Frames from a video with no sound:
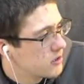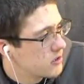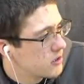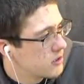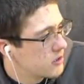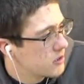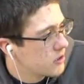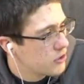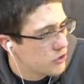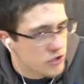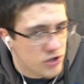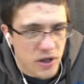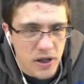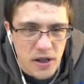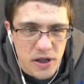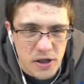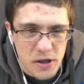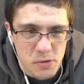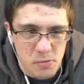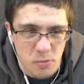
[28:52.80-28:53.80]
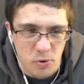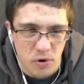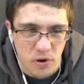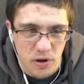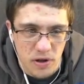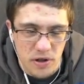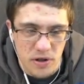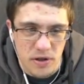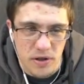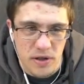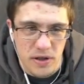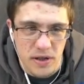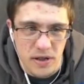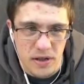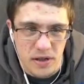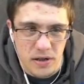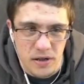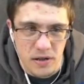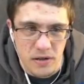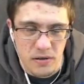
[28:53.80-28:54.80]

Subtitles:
I'll try exporting to the